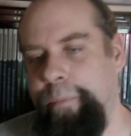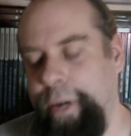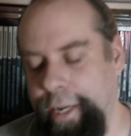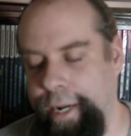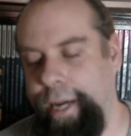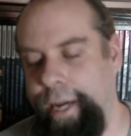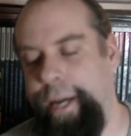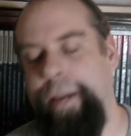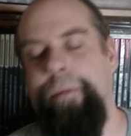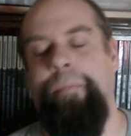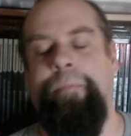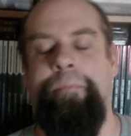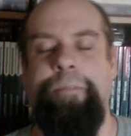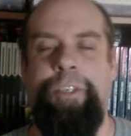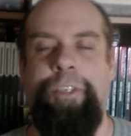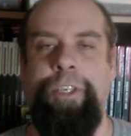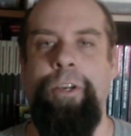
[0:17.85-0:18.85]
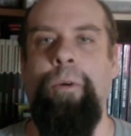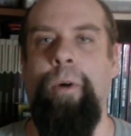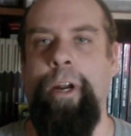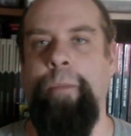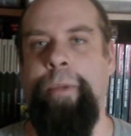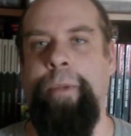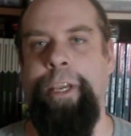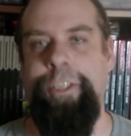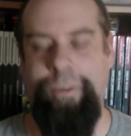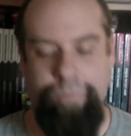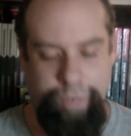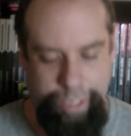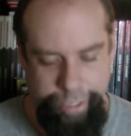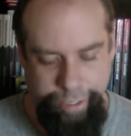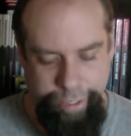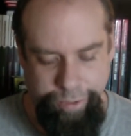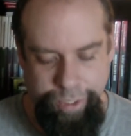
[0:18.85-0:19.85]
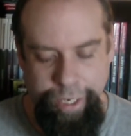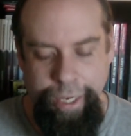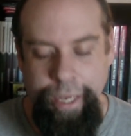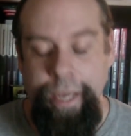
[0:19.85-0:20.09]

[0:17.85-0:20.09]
but I still want to make some videos.